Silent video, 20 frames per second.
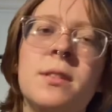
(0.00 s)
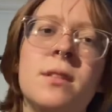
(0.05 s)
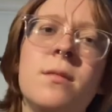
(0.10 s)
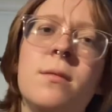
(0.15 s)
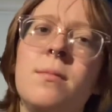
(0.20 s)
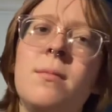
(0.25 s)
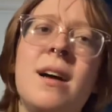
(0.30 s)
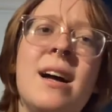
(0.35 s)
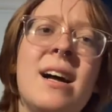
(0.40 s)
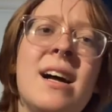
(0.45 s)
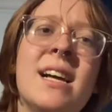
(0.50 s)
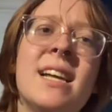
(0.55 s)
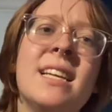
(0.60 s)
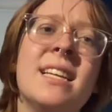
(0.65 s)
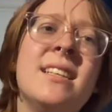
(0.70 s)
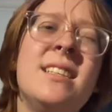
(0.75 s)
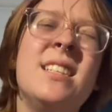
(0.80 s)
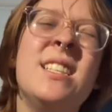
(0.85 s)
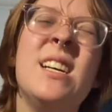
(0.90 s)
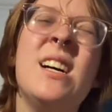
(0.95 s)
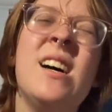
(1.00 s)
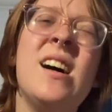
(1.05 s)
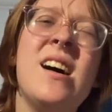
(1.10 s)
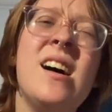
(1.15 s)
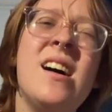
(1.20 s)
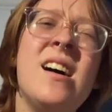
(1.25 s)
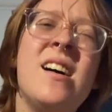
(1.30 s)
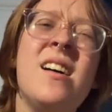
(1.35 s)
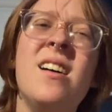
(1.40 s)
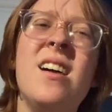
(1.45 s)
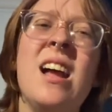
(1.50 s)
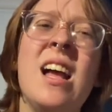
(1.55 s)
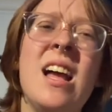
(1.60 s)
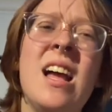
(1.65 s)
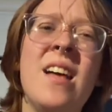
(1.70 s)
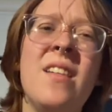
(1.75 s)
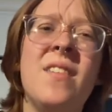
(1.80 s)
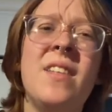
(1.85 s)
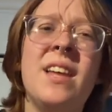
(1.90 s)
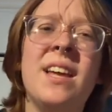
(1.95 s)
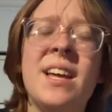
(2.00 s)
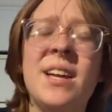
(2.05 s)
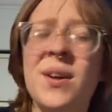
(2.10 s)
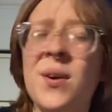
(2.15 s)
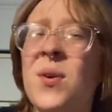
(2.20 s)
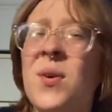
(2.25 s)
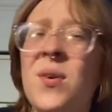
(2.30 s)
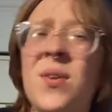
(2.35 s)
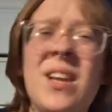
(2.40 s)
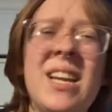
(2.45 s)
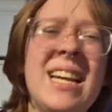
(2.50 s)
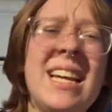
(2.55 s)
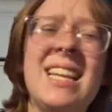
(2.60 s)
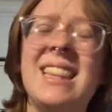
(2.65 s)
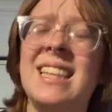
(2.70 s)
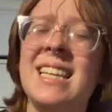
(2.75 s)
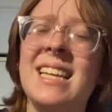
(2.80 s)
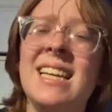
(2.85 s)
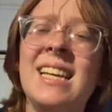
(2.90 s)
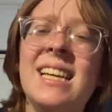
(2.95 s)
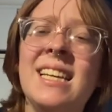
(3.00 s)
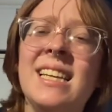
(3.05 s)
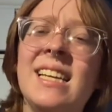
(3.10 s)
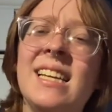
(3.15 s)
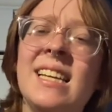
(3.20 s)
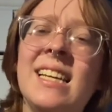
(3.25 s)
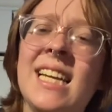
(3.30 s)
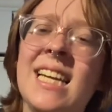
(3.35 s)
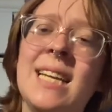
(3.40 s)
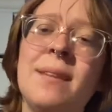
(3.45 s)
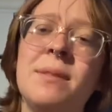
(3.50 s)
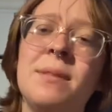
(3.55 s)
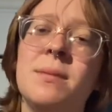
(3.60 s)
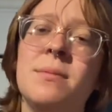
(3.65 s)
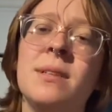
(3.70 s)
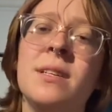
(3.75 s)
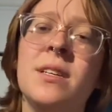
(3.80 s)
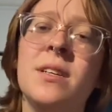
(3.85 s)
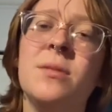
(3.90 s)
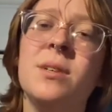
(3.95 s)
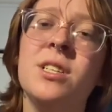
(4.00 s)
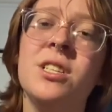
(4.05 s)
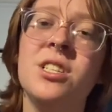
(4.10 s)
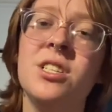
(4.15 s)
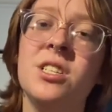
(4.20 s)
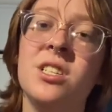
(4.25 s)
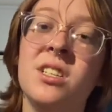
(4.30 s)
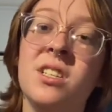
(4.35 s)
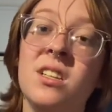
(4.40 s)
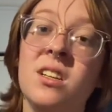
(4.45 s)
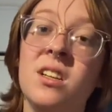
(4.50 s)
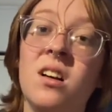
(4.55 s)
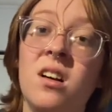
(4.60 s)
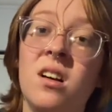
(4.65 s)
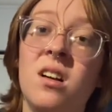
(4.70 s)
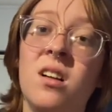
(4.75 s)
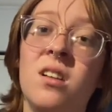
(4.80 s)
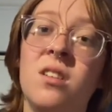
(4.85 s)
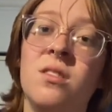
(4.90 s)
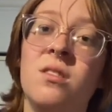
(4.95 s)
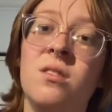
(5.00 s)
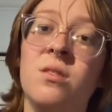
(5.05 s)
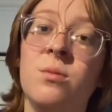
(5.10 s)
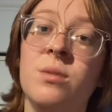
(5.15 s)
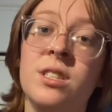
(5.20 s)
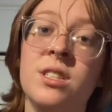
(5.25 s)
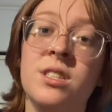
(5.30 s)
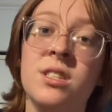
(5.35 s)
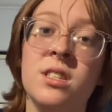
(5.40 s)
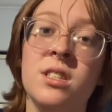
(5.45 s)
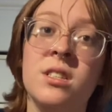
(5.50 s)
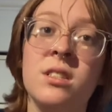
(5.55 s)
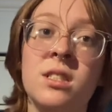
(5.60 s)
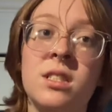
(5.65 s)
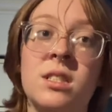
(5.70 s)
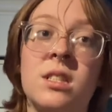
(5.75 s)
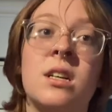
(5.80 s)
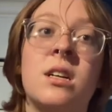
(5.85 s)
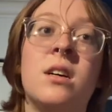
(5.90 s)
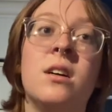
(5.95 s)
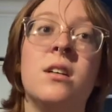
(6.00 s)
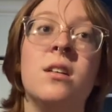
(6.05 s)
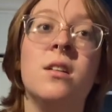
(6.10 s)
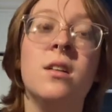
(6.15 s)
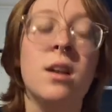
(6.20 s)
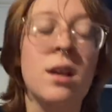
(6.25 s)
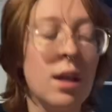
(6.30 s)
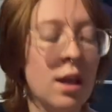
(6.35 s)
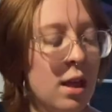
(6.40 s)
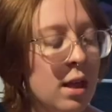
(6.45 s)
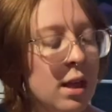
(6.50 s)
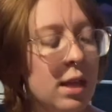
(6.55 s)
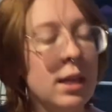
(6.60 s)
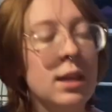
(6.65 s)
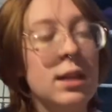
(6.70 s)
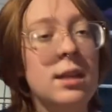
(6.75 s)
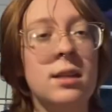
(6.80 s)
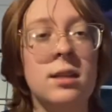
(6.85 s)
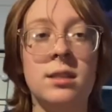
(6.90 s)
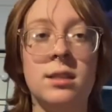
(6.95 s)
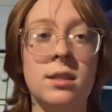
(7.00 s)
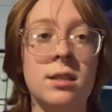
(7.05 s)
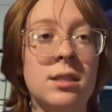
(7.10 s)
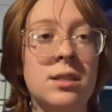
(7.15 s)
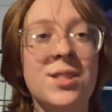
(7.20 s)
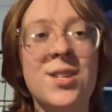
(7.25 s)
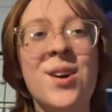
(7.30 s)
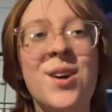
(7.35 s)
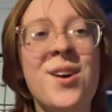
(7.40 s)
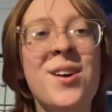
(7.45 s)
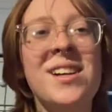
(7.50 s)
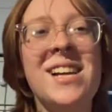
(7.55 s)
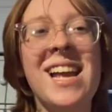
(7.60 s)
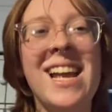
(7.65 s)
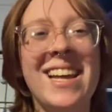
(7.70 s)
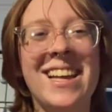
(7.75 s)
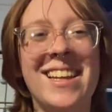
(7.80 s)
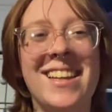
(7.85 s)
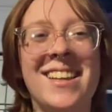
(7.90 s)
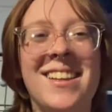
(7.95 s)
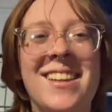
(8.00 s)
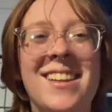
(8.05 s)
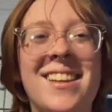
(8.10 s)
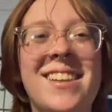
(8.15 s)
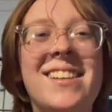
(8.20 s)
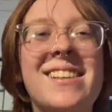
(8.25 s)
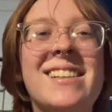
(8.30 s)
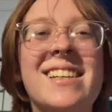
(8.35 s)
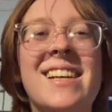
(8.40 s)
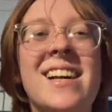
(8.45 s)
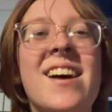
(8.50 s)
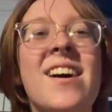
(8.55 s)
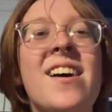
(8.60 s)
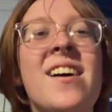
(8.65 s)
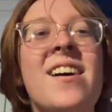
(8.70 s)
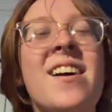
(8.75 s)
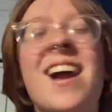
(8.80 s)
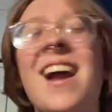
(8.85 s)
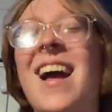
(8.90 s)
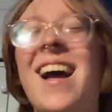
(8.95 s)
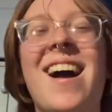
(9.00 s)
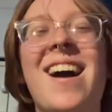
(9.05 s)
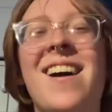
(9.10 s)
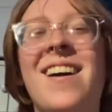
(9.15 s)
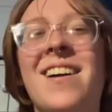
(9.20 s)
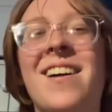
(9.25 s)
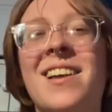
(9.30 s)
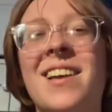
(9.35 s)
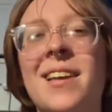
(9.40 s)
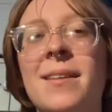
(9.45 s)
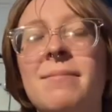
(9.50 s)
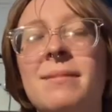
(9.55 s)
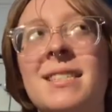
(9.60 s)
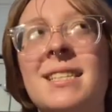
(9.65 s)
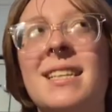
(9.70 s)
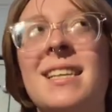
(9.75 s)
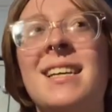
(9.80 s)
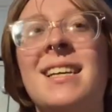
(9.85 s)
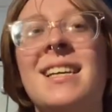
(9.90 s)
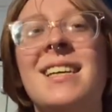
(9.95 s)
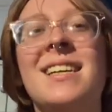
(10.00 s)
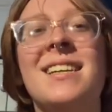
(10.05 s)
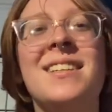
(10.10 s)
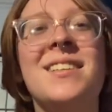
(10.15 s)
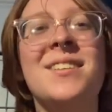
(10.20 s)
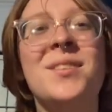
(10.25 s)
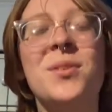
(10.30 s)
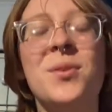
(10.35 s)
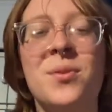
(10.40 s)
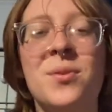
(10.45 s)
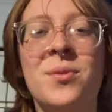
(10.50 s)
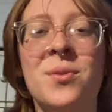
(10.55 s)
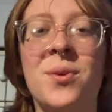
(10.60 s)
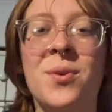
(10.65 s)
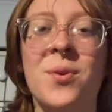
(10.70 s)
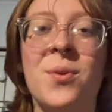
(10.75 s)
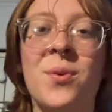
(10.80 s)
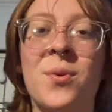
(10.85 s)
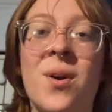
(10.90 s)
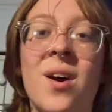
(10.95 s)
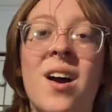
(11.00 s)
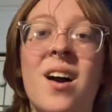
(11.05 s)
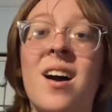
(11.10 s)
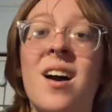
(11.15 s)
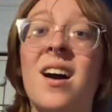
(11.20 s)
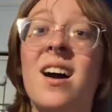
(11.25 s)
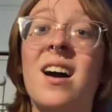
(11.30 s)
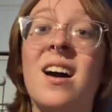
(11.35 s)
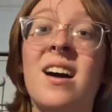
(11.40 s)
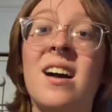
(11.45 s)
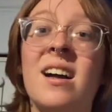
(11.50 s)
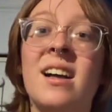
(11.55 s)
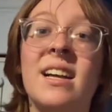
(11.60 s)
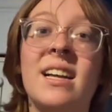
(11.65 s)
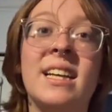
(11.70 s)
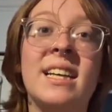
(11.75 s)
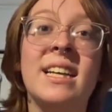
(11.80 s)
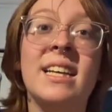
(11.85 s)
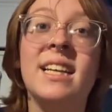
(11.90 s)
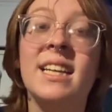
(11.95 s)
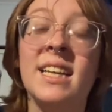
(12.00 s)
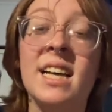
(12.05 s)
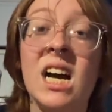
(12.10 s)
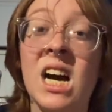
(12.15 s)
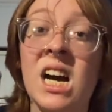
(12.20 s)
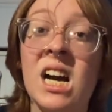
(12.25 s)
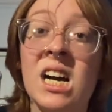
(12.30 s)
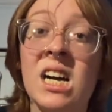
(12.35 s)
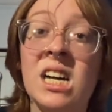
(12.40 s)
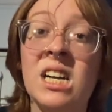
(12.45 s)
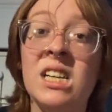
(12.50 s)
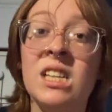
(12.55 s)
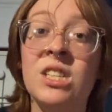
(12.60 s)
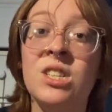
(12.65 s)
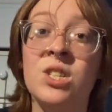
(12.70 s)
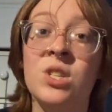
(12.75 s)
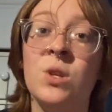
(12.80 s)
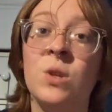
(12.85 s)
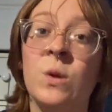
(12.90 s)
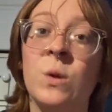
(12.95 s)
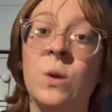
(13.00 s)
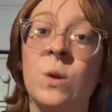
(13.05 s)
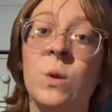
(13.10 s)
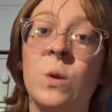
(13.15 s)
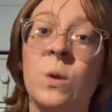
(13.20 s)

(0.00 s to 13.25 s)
on my guitar The only thing that keeps me wishing on a wishing star He's the song in the car I keep singing, don't know why I do